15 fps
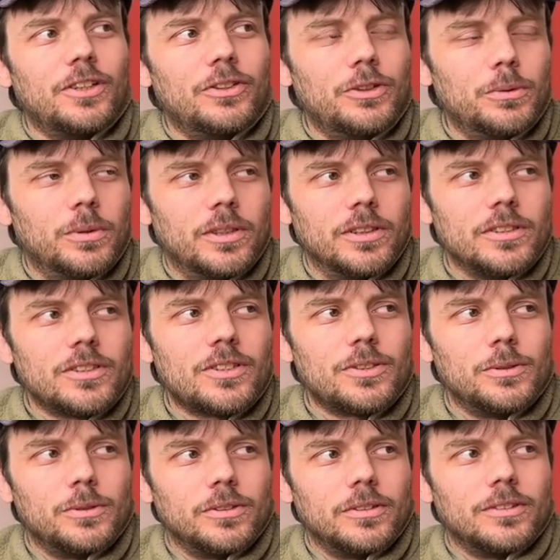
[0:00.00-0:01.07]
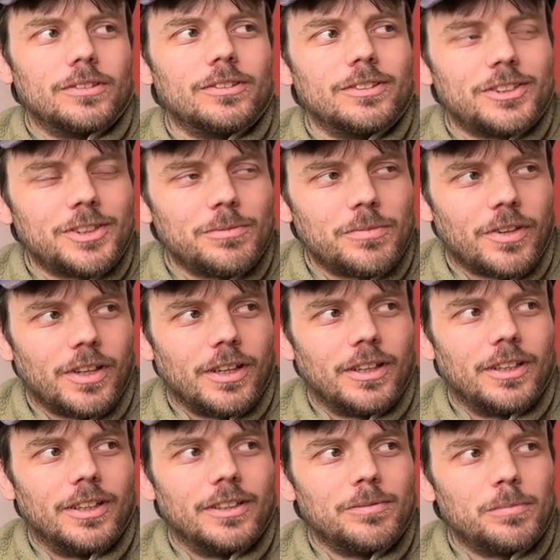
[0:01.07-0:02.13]
nuance or something like
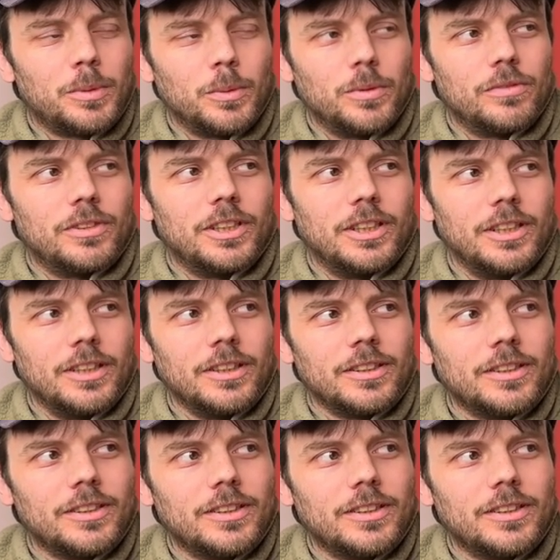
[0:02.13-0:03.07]
that, but with an E.